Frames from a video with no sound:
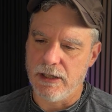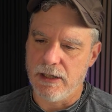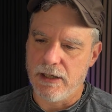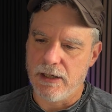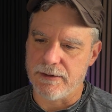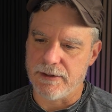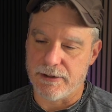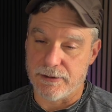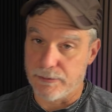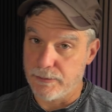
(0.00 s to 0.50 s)

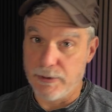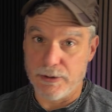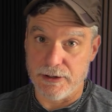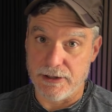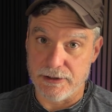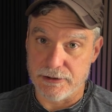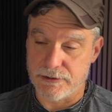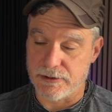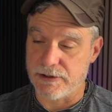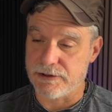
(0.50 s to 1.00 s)
that are really
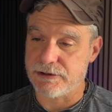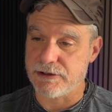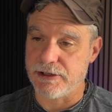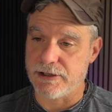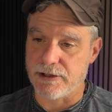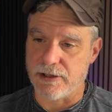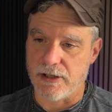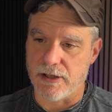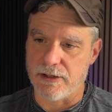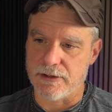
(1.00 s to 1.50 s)

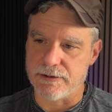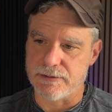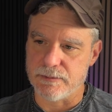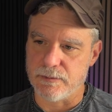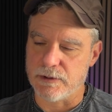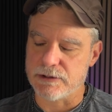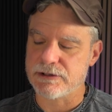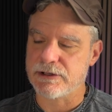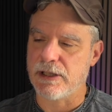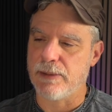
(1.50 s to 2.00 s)
interesting on
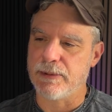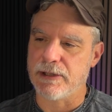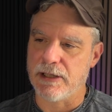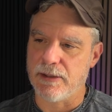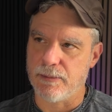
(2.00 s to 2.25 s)
what's coming